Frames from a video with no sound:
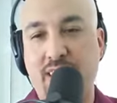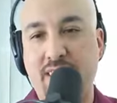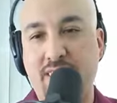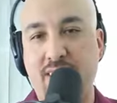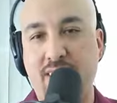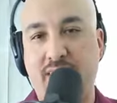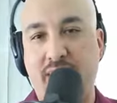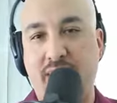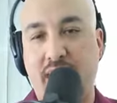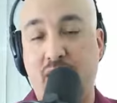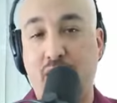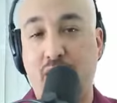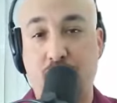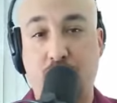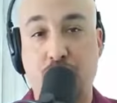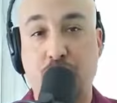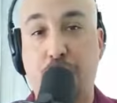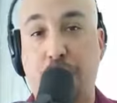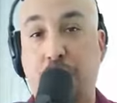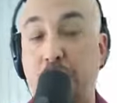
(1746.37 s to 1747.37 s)
as it
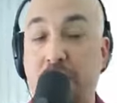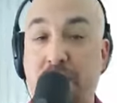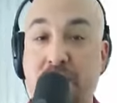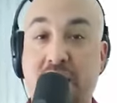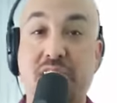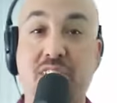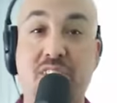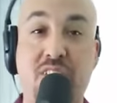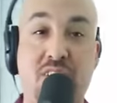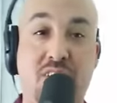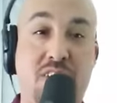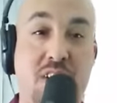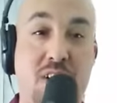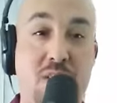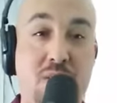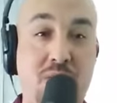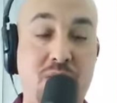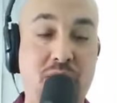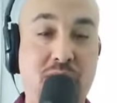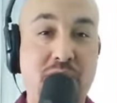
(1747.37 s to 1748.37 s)
sounds to the people that
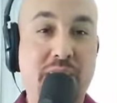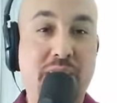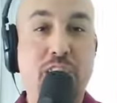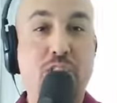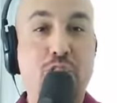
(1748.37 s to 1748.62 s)
don't